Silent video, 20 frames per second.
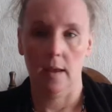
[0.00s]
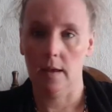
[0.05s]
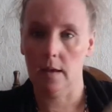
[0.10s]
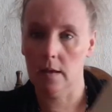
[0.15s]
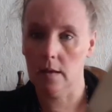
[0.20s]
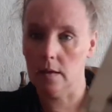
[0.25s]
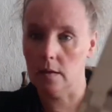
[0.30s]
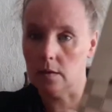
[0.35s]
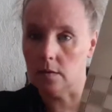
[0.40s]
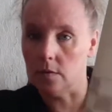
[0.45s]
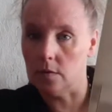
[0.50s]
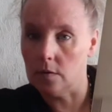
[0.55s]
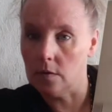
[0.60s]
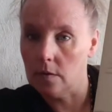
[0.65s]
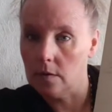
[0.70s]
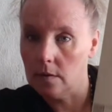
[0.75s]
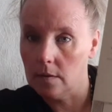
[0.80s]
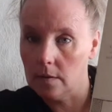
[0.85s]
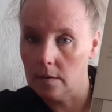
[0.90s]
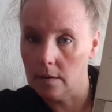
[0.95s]
And
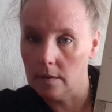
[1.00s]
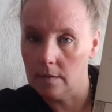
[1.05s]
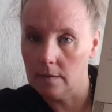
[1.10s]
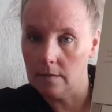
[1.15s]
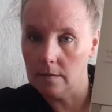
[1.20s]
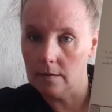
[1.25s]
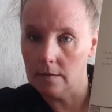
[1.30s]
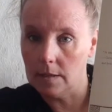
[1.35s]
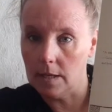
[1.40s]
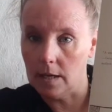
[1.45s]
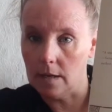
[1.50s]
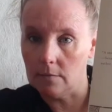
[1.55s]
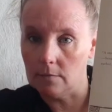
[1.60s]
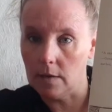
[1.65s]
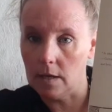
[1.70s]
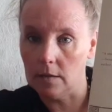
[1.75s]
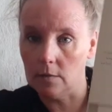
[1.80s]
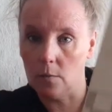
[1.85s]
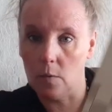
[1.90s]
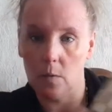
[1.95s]
yeah,
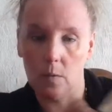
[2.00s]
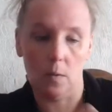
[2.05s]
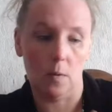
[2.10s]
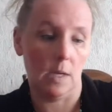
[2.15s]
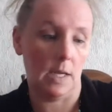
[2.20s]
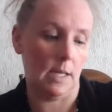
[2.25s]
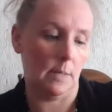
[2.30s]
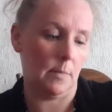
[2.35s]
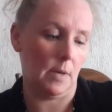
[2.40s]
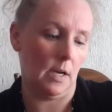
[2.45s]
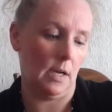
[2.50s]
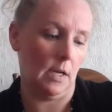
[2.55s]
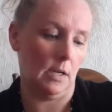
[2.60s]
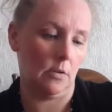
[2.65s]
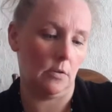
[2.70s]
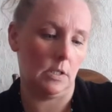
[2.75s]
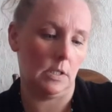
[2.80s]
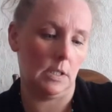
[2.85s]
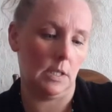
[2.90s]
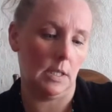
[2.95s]
Red Queen by
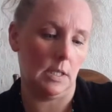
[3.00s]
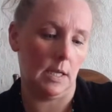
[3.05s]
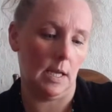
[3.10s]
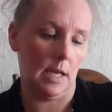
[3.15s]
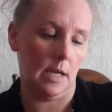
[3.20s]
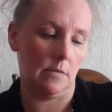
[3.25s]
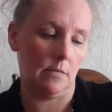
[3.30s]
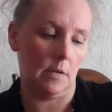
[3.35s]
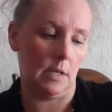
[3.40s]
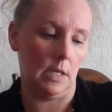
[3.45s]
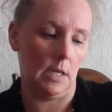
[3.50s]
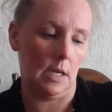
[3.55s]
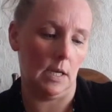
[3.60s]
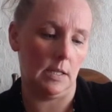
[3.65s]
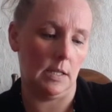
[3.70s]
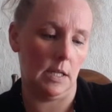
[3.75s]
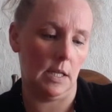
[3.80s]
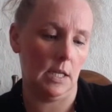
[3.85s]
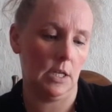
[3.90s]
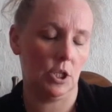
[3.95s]
Christina Henry. I
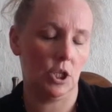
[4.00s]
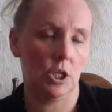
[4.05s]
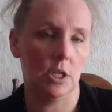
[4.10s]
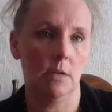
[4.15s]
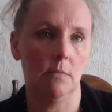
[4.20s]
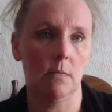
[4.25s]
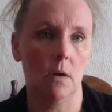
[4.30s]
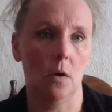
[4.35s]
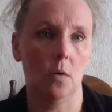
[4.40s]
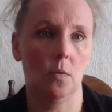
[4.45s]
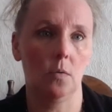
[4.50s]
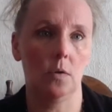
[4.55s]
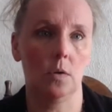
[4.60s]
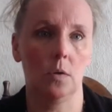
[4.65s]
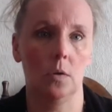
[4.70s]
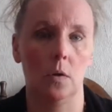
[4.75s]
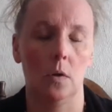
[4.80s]
think she wrote